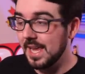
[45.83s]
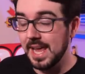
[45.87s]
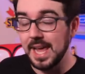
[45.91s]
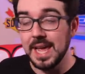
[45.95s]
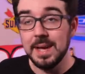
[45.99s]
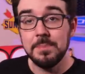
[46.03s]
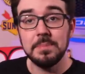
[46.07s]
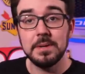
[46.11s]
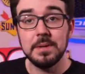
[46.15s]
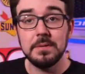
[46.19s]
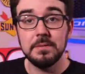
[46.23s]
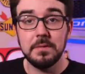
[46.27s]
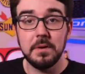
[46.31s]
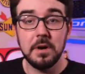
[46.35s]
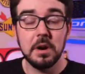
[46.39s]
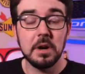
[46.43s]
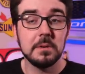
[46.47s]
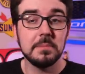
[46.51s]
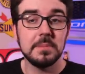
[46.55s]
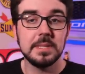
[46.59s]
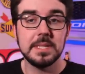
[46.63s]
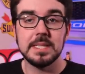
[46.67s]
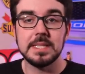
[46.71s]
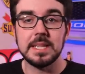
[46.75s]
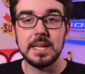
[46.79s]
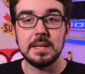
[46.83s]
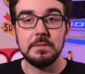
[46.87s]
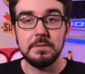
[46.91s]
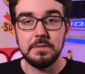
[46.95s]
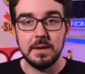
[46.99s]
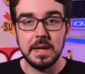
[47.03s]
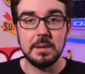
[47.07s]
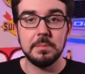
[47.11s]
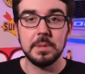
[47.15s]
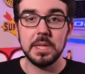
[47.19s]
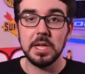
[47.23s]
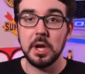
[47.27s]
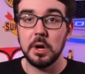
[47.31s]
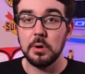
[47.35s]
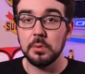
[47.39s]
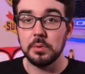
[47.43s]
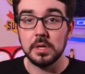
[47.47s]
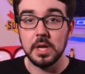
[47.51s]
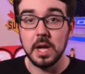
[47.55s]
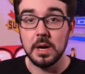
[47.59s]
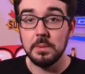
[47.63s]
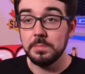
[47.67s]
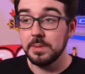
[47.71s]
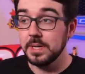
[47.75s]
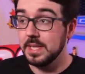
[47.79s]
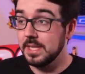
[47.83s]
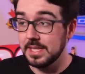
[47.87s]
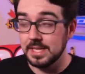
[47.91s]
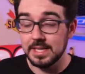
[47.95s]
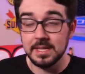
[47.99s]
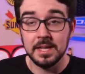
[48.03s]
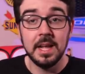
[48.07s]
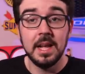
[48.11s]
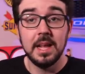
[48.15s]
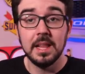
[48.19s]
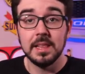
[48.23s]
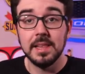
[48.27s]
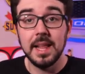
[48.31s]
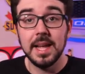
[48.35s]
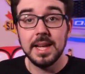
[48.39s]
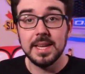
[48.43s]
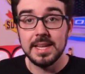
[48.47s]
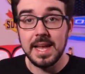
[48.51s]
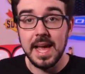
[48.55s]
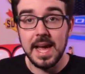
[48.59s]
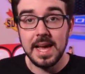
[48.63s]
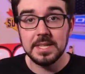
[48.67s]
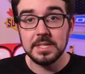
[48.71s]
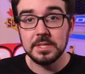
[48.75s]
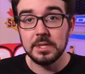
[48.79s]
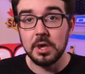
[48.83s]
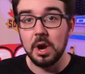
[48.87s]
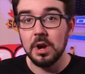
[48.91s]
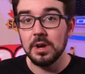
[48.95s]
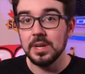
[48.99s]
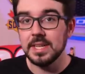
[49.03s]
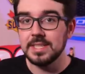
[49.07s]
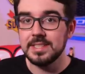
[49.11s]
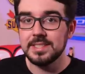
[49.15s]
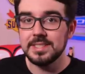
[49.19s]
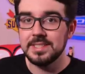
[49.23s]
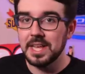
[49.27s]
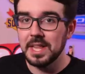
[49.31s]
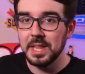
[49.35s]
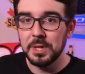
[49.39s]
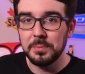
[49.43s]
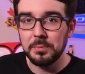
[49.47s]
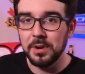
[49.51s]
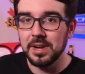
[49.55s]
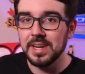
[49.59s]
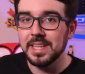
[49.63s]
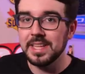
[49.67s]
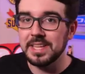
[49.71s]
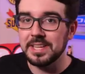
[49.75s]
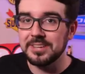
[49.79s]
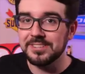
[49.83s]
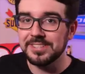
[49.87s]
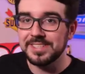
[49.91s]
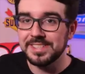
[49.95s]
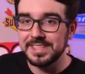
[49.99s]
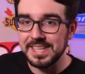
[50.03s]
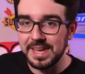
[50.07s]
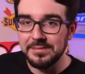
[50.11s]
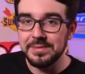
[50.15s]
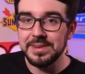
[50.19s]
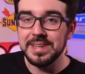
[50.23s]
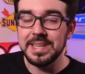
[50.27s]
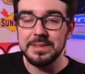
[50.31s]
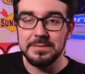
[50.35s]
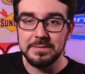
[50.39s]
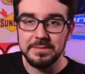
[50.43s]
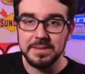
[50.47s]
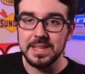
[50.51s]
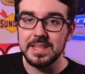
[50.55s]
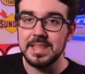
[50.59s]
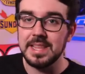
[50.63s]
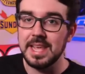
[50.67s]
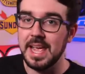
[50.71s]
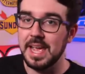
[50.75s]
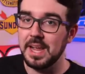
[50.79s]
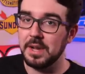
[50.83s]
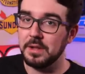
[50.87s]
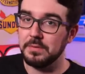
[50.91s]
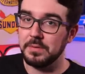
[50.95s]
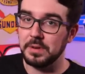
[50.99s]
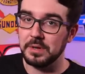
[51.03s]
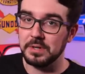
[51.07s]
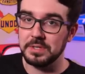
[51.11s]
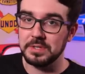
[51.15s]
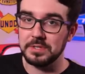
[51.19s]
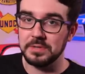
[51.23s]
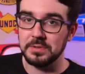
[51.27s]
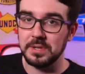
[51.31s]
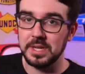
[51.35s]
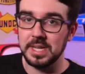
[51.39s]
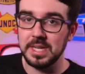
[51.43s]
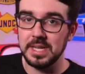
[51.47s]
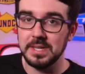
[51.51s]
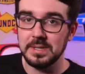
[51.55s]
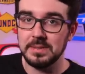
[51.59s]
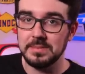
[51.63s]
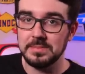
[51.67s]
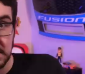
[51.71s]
Hampton Farms is a family-owned company that, like NASCAR, is celebrating their 75th anniversary.